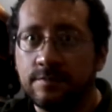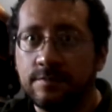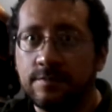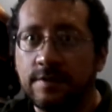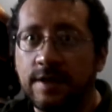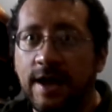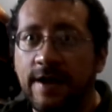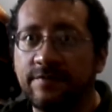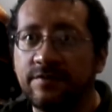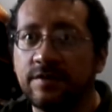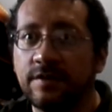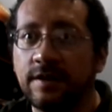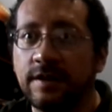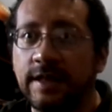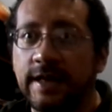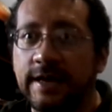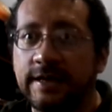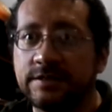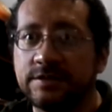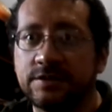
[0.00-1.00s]
after the
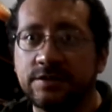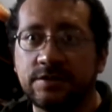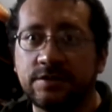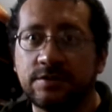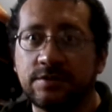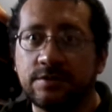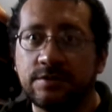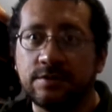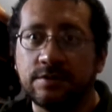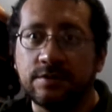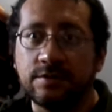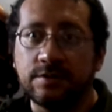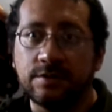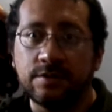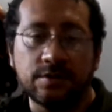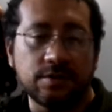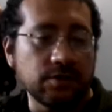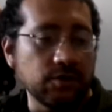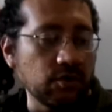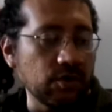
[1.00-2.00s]
last,
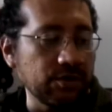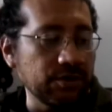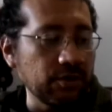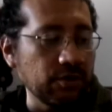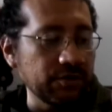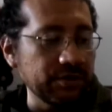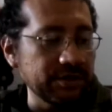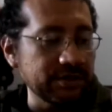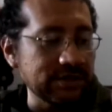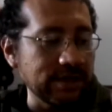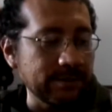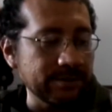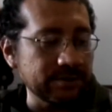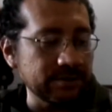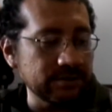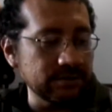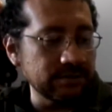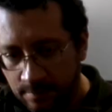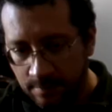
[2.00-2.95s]
"You Are the Only Exception,"